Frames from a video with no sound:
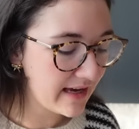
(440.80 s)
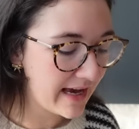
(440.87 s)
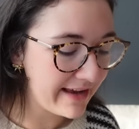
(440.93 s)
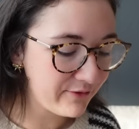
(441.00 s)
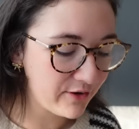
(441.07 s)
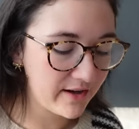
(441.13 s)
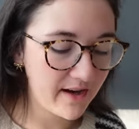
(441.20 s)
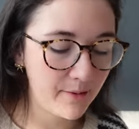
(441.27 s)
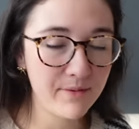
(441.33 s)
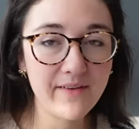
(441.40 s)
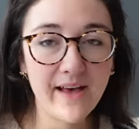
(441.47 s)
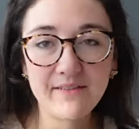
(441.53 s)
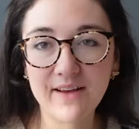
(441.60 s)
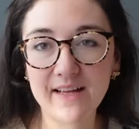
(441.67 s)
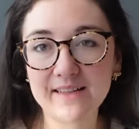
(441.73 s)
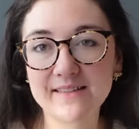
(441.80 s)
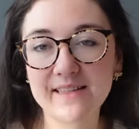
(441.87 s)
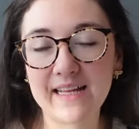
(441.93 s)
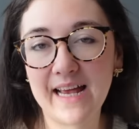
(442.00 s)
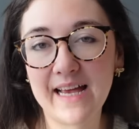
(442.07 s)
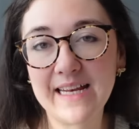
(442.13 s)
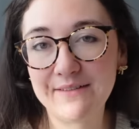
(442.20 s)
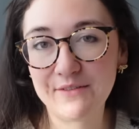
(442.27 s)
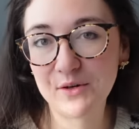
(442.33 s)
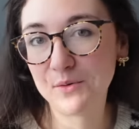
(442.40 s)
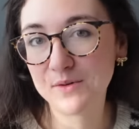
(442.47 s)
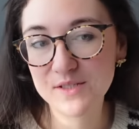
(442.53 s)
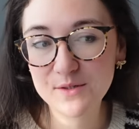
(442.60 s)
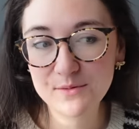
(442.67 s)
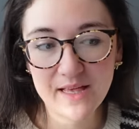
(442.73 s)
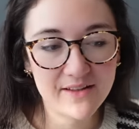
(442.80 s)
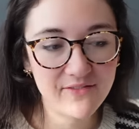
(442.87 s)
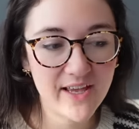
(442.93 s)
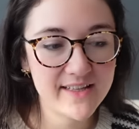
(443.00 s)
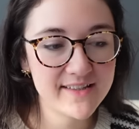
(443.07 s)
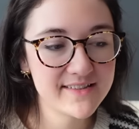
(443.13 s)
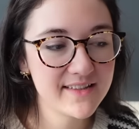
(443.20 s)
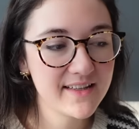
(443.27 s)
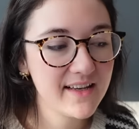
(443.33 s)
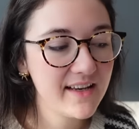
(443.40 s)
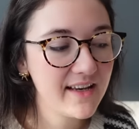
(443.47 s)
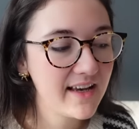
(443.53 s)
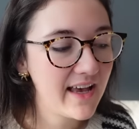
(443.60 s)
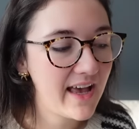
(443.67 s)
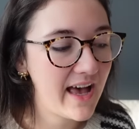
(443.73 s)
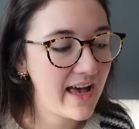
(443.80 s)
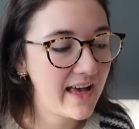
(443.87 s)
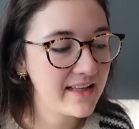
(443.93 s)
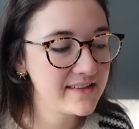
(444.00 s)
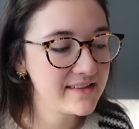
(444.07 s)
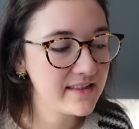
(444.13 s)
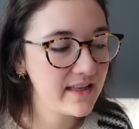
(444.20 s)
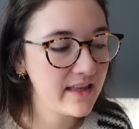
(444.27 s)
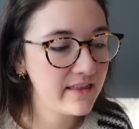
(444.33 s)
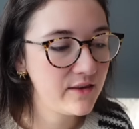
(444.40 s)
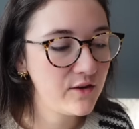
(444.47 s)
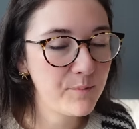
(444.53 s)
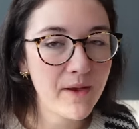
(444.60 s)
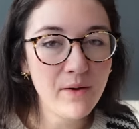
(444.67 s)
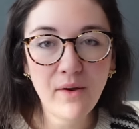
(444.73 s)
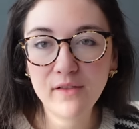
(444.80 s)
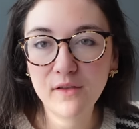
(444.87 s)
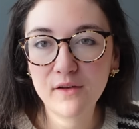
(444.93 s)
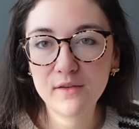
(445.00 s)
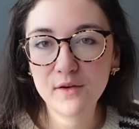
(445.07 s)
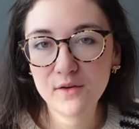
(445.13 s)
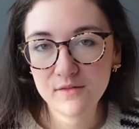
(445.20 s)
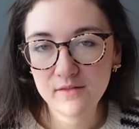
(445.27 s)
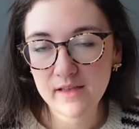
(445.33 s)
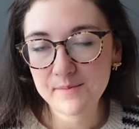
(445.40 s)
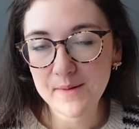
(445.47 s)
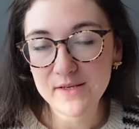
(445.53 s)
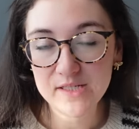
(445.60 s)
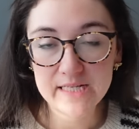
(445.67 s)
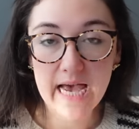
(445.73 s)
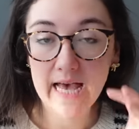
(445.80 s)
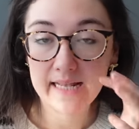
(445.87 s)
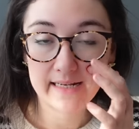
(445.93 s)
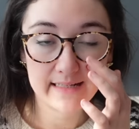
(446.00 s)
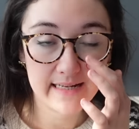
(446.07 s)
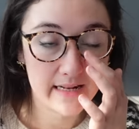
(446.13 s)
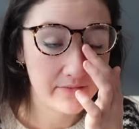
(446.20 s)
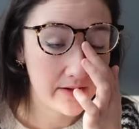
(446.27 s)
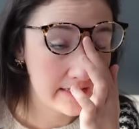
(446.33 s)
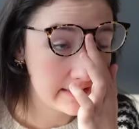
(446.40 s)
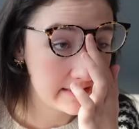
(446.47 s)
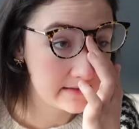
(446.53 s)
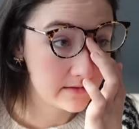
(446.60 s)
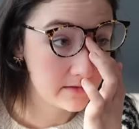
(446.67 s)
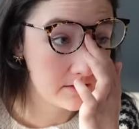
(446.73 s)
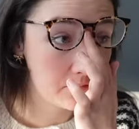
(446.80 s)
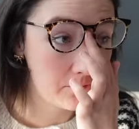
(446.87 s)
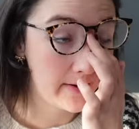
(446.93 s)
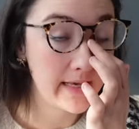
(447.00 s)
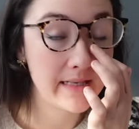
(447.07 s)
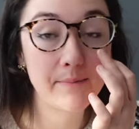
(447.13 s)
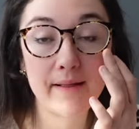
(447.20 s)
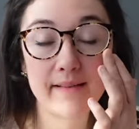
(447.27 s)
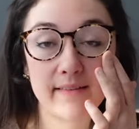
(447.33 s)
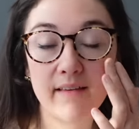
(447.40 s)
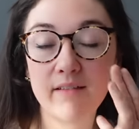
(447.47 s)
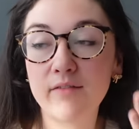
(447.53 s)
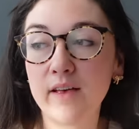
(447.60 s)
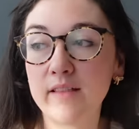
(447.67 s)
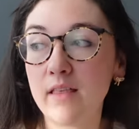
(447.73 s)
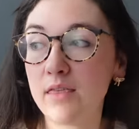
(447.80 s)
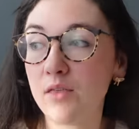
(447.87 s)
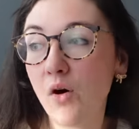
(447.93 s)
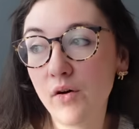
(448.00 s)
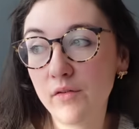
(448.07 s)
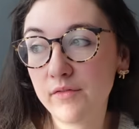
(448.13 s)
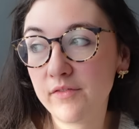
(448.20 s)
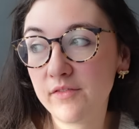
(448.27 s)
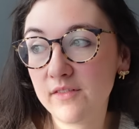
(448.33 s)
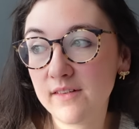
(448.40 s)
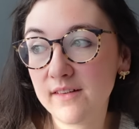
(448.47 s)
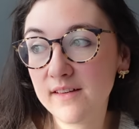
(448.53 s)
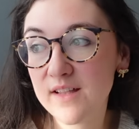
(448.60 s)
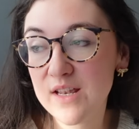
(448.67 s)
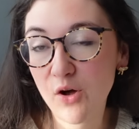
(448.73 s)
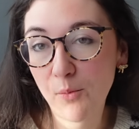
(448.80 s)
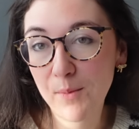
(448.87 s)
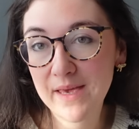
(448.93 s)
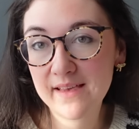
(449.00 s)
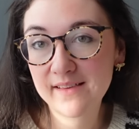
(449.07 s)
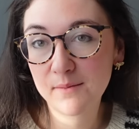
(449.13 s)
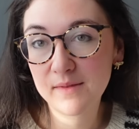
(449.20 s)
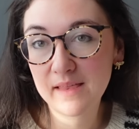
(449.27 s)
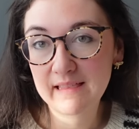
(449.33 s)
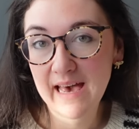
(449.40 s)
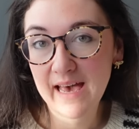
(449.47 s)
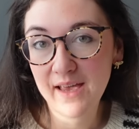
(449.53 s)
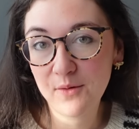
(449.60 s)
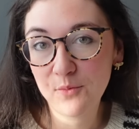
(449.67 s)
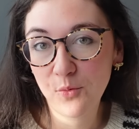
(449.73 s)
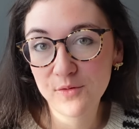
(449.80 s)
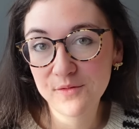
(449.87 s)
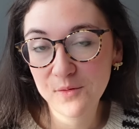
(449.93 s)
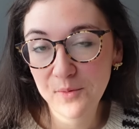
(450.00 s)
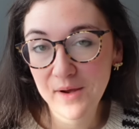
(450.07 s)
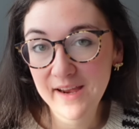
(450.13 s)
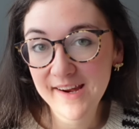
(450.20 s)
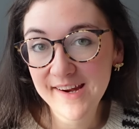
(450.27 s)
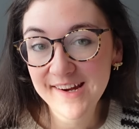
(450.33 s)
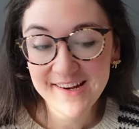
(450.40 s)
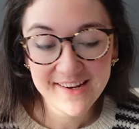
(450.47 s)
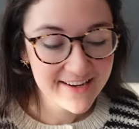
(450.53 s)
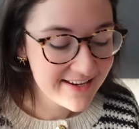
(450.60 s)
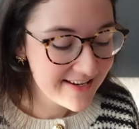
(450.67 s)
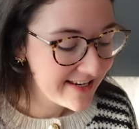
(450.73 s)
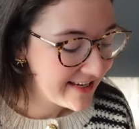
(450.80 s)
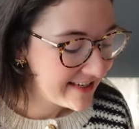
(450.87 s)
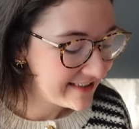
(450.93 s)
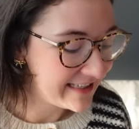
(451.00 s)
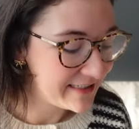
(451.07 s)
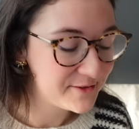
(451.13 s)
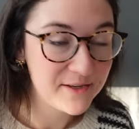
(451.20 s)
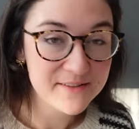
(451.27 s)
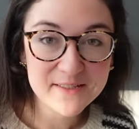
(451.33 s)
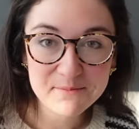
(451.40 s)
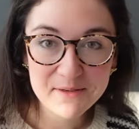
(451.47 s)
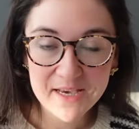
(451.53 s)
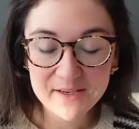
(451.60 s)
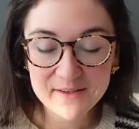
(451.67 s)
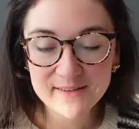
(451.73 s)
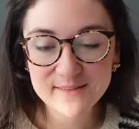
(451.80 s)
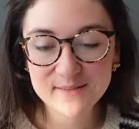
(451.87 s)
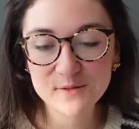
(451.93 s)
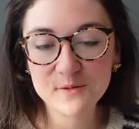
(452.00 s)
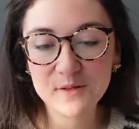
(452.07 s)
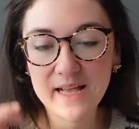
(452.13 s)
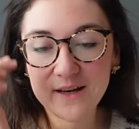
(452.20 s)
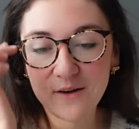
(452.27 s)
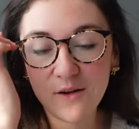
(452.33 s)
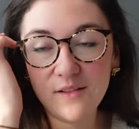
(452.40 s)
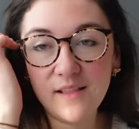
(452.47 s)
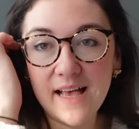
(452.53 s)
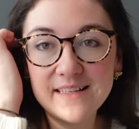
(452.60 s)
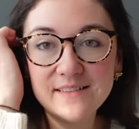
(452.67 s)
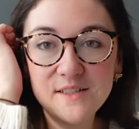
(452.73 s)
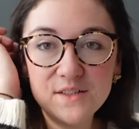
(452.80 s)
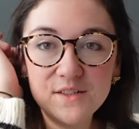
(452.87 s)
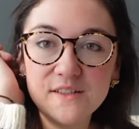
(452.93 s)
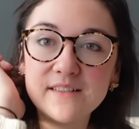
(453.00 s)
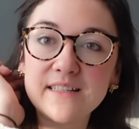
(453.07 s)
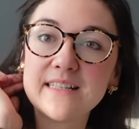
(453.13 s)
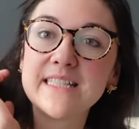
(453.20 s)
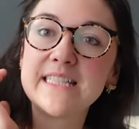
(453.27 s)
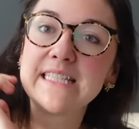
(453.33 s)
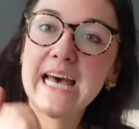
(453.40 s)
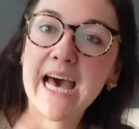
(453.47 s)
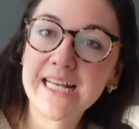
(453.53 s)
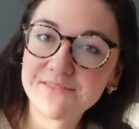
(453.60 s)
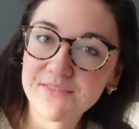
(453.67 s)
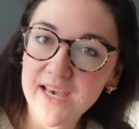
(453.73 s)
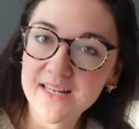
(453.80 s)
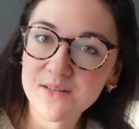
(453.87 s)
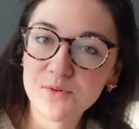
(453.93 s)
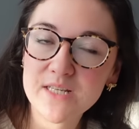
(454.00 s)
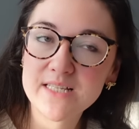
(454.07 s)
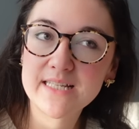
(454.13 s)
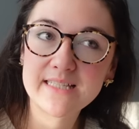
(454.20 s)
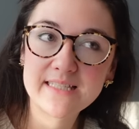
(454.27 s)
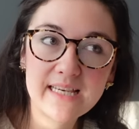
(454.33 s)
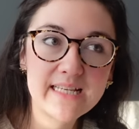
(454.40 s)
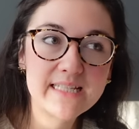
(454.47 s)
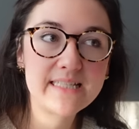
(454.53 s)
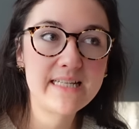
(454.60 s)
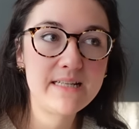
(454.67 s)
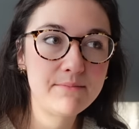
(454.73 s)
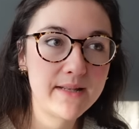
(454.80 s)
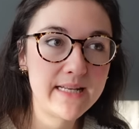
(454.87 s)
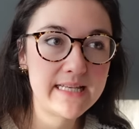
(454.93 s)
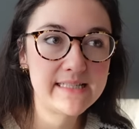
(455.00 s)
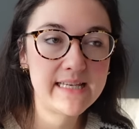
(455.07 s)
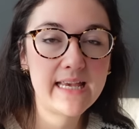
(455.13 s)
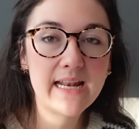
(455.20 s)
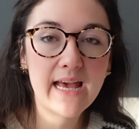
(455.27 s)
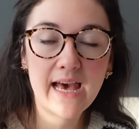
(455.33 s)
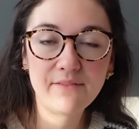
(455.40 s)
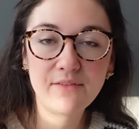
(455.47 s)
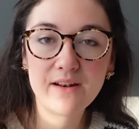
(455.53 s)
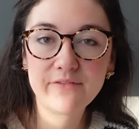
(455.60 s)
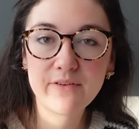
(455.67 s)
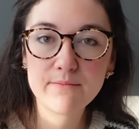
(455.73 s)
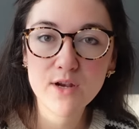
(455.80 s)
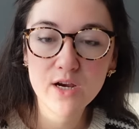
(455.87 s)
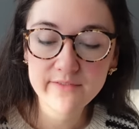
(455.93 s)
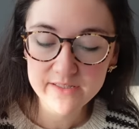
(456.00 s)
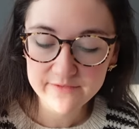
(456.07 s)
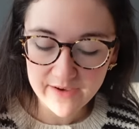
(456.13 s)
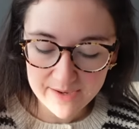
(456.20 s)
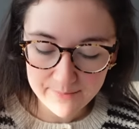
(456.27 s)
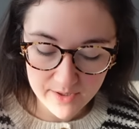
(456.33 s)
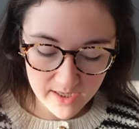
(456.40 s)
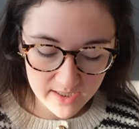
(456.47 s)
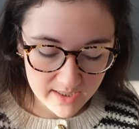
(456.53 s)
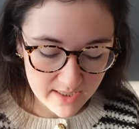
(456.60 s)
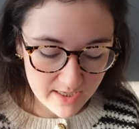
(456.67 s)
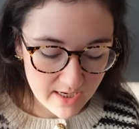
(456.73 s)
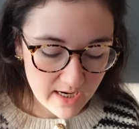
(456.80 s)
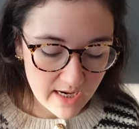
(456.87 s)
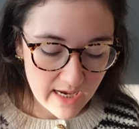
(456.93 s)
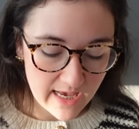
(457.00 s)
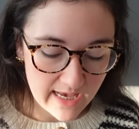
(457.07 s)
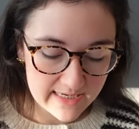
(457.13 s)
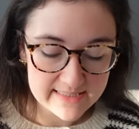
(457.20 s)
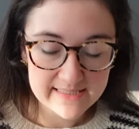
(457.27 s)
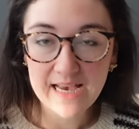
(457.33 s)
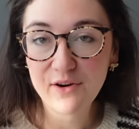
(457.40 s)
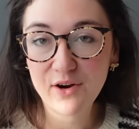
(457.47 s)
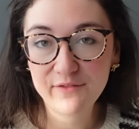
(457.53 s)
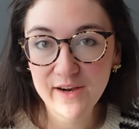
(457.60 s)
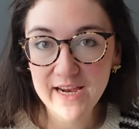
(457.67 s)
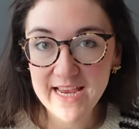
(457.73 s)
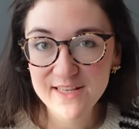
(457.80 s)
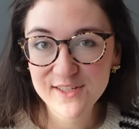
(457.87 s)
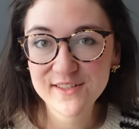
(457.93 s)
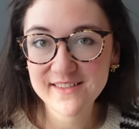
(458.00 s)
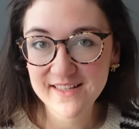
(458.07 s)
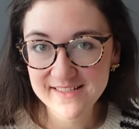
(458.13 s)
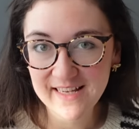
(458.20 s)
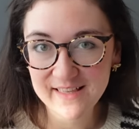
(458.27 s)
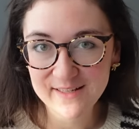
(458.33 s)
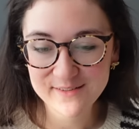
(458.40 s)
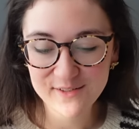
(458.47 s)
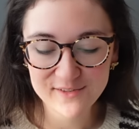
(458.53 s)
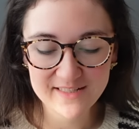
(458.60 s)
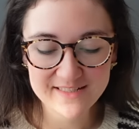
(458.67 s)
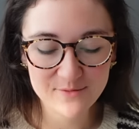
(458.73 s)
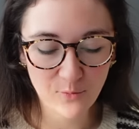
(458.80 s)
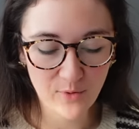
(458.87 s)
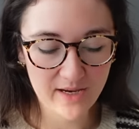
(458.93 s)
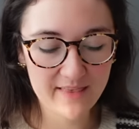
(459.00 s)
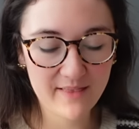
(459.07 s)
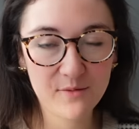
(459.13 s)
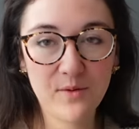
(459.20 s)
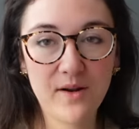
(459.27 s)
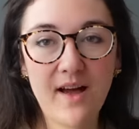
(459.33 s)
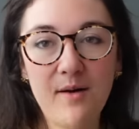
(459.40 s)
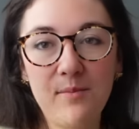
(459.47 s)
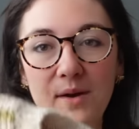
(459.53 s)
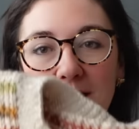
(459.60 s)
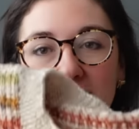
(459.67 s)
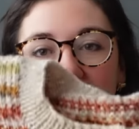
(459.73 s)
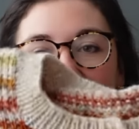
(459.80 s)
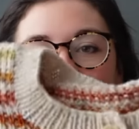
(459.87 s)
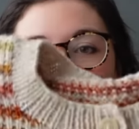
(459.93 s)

got a couple of advents and I never know what to do with advents. And you spend quite a lot, especially a hand-dyed advent is quite expensive, and the thought of not making something that I want to wear like stresses me out. So I got last year's Sadven, which is a 16 mini skein advent from Nervous Fibre, and it sat around for ages until I started working this one up, and this